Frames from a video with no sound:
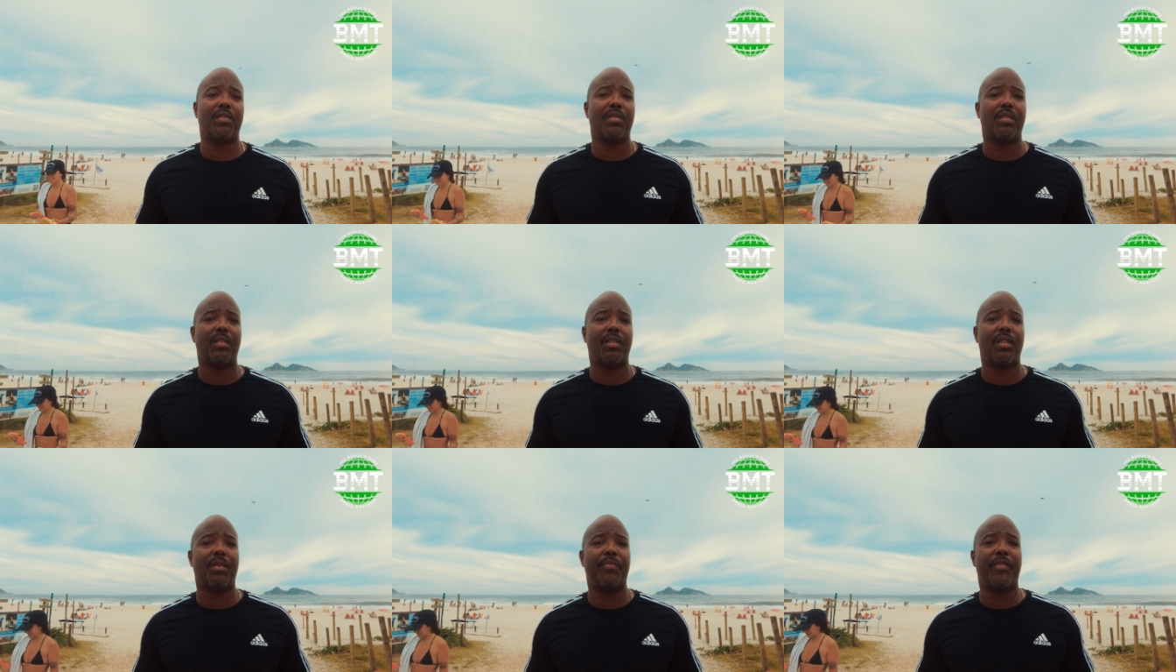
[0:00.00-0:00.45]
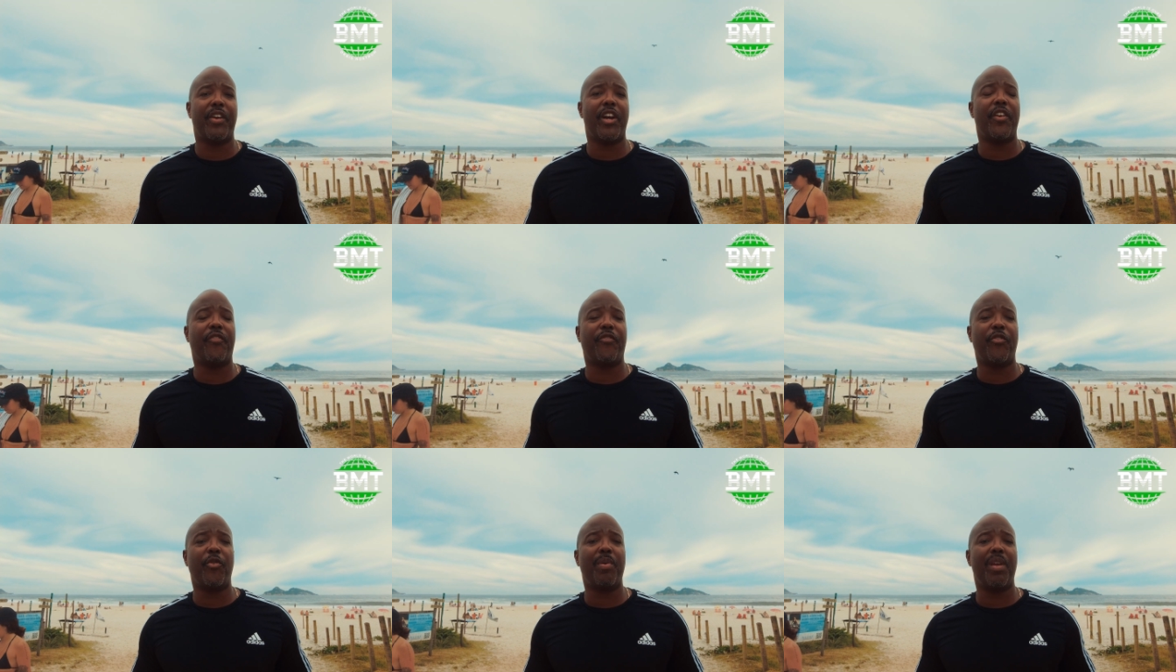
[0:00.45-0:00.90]
Mm-hmm.
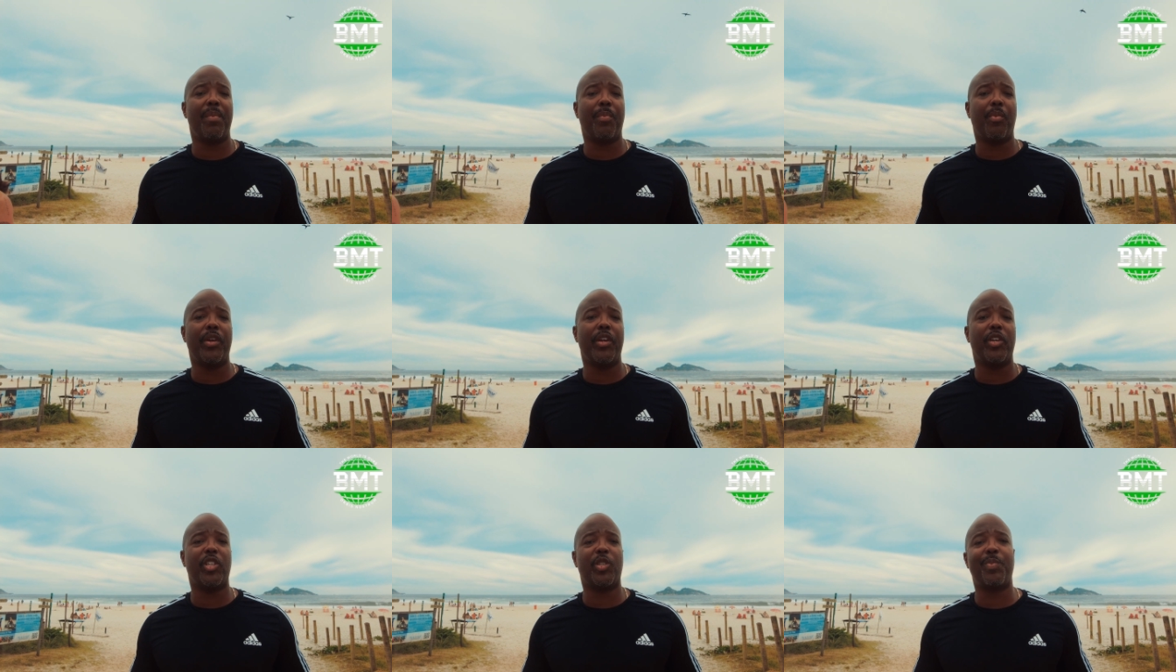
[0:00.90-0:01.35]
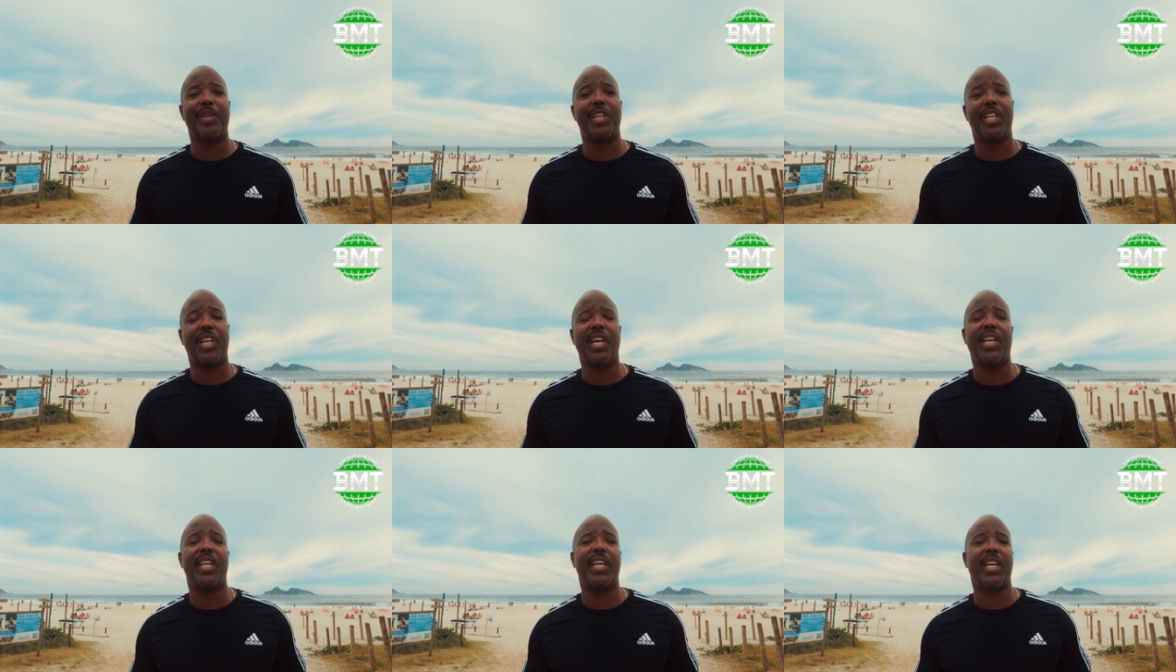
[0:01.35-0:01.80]
Very few people here speak
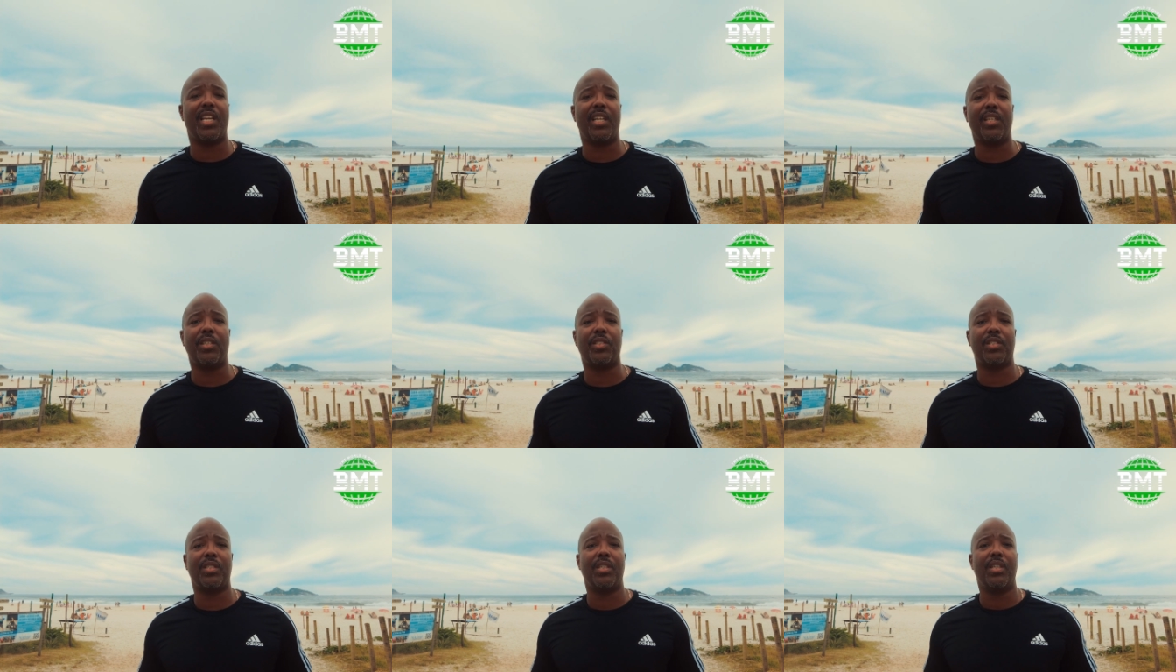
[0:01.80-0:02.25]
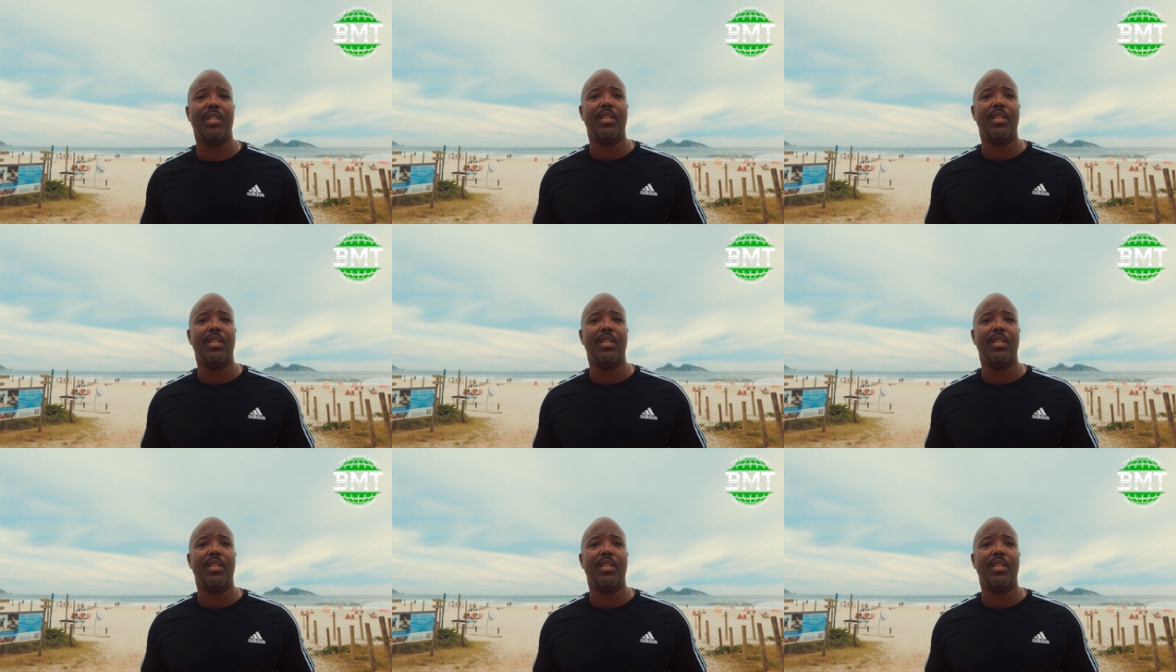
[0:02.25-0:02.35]
good English.